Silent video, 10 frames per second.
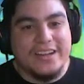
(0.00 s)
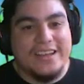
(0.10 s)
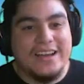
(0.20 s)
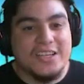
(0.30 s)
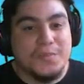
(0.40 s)
he
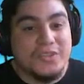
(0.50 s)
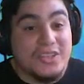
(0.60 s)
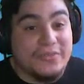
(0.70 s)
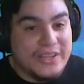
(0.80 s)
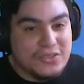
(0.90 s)
got a special
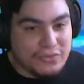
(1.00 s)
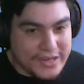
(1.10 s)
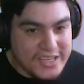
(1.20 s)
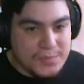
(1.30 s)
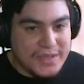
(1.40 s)
defense
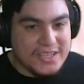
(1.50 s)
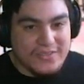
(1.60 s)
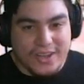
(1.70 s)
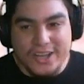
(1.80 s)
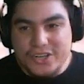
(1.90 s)
raised because
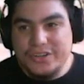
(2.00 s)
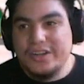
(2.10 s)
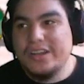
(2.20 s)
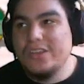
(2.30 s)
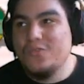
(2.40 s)
of
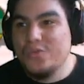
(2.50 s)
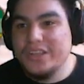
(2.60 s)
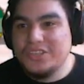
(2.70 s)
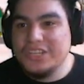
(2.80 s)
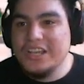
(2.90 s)
contrary,
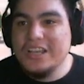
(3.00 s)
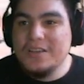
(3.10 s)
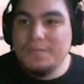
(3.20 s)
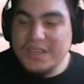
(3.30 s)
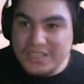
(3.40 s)
which
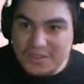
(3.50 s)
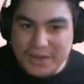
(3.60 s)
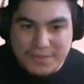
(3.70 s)
messed up my